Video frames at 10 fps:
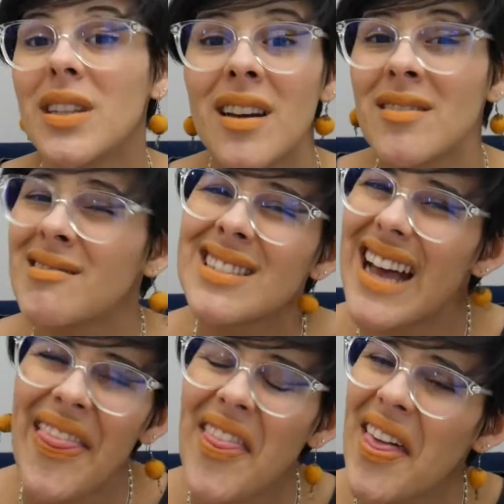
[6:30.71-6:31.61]
loans,
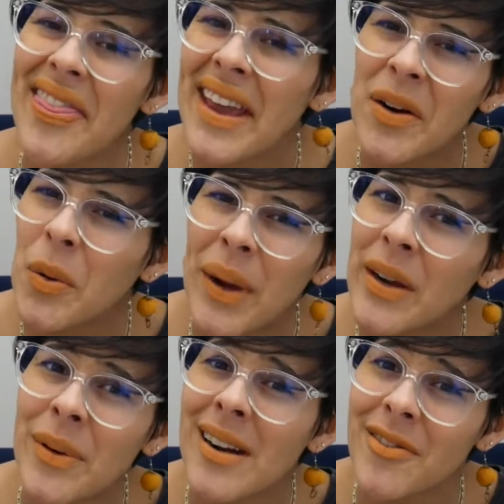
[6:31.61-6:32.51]
they don't wait
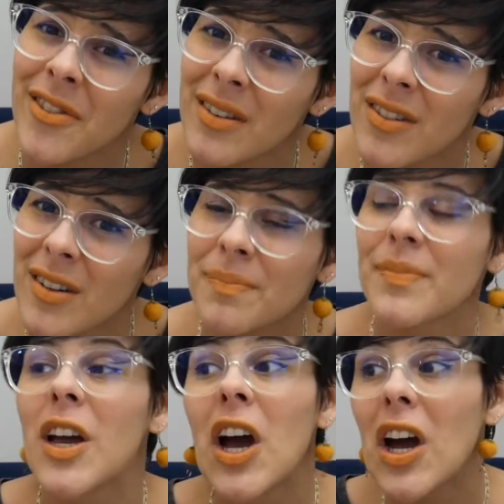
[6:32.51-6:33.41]
around forever.